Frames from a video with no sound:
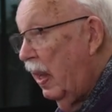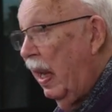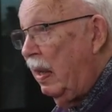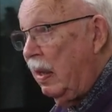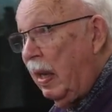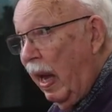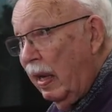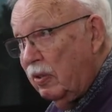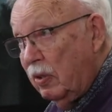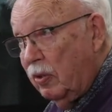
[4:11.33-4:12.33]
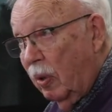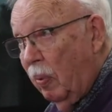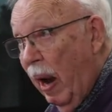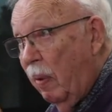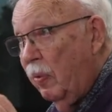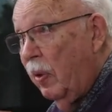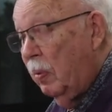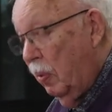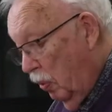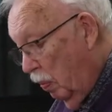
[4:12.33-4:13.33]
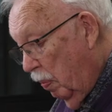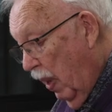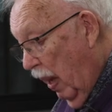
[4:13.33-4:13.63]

in cases around the room,